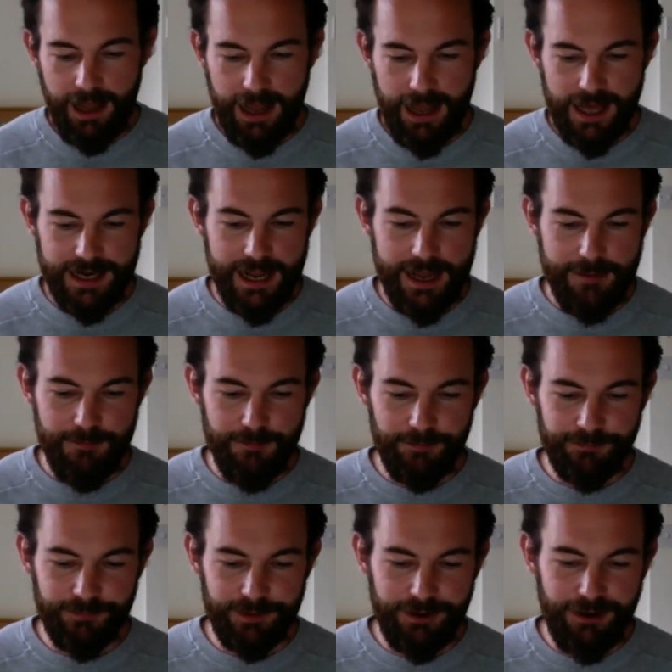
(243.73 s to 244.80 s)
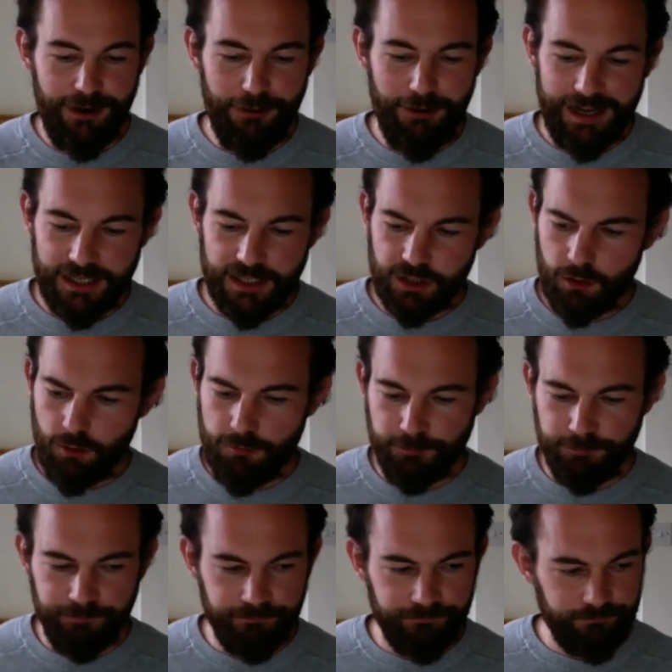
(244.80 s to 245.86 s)
And alrighty, so
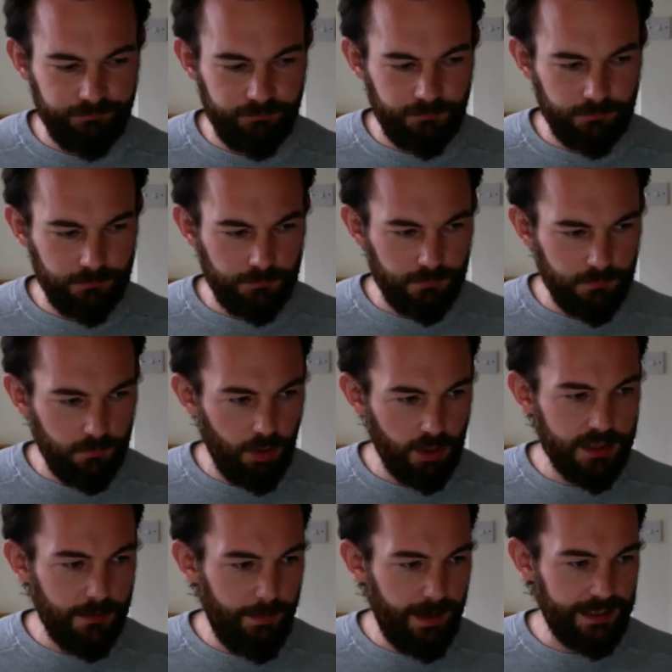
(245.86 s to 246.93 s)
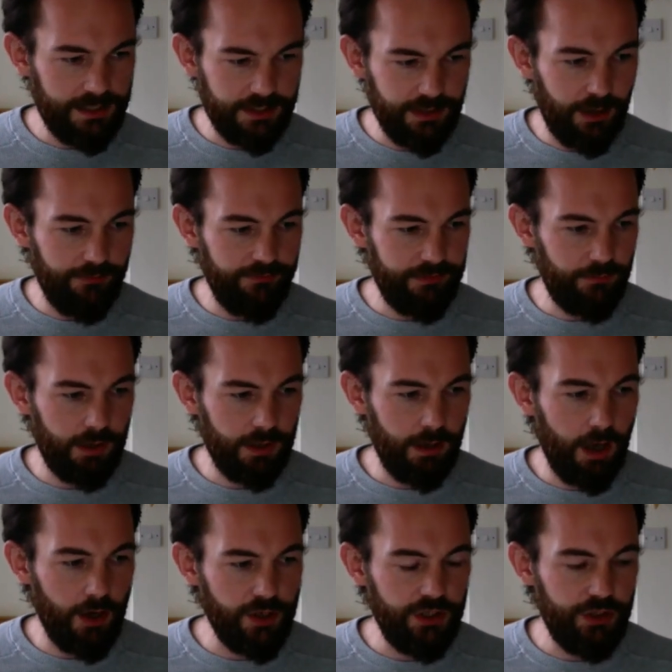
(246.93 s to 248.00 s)
what's the big stuff and
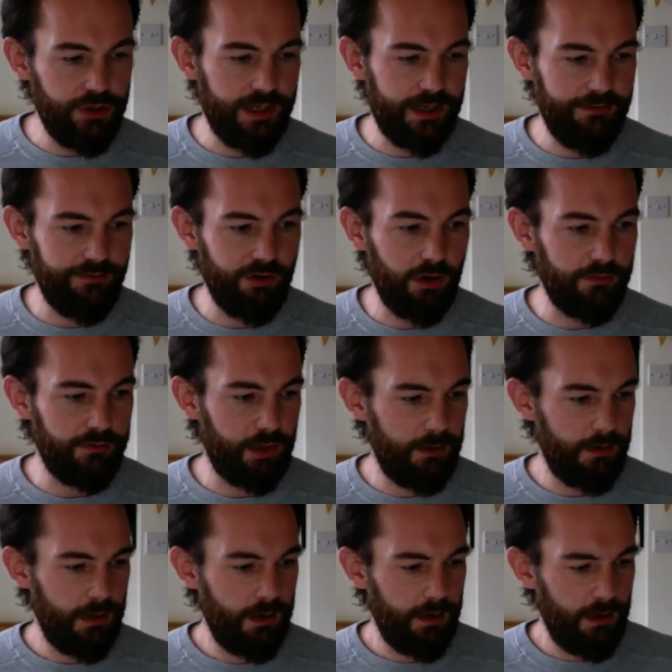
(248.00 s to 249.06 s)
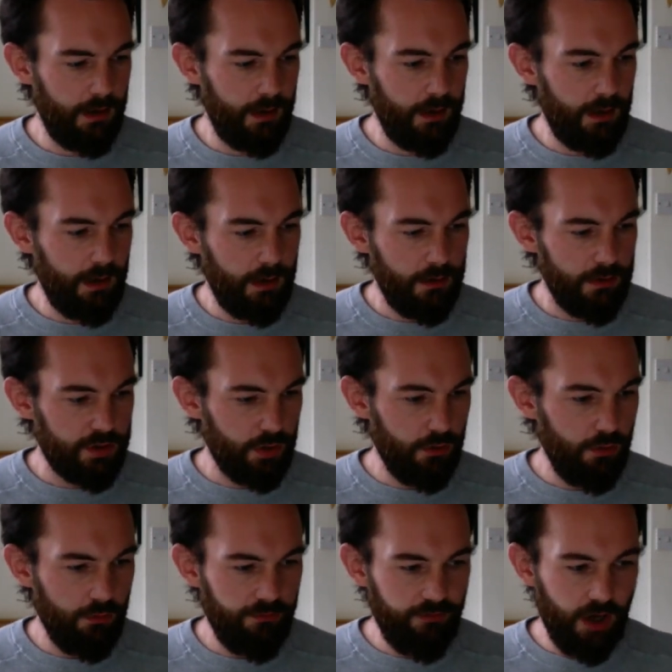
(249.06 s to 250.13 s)
how can you get involved?
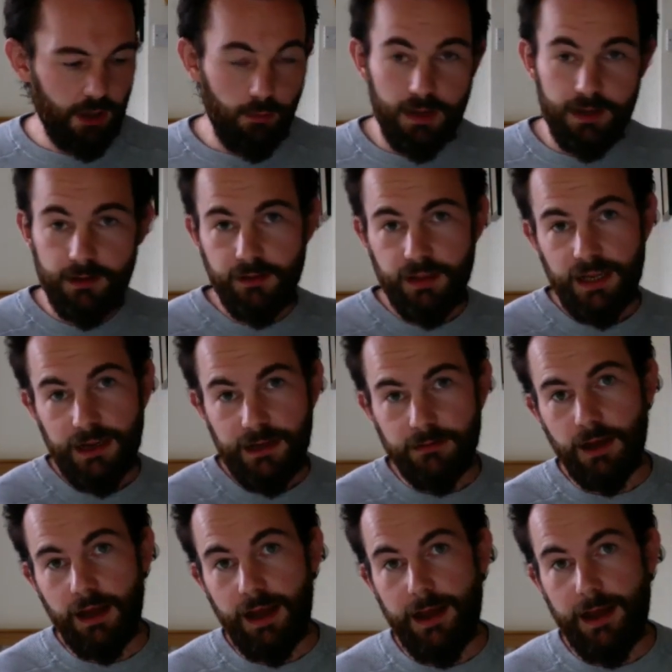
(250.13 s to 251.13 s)
So following the